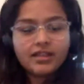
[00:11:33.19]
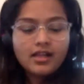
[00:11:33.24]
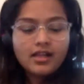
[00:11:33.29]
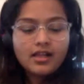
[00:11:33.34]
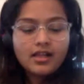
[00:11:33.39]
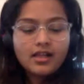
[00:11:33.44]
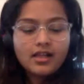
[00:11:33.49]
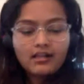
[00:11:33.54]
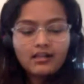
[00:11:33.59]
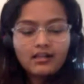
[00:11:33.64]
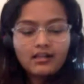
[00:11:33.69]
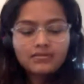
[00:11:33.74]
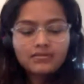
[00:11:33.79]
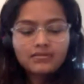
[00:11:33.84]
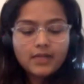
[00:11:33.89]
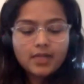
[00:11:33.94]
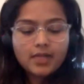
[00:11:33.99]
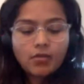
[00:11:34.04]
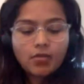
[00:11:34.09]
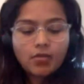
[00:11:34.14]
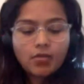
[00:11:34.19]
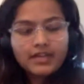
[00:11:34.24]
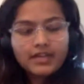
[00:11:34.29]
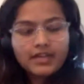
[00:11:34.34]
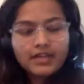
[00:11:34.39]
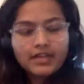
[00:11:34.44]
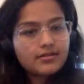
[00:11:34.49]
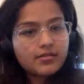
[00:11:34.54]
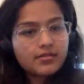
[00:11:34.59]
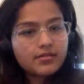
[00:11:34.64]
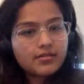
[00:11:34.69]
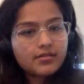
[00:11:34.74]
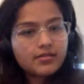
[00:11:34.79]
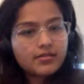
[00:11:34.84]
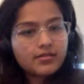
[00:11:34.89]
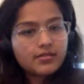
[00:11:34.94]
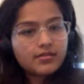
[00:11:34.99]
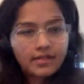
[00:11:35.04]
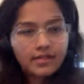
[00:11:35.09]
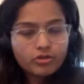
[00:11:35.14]
One is obviously
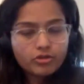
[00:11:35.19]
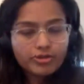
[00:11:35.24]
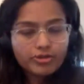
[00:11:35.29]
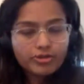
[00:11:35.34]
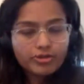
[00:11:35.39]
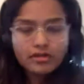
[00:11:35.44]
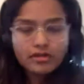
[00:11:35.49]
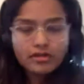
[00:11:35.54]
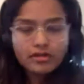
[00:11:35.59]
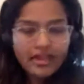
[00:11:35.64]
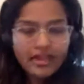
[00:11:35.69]
peer-to-peer.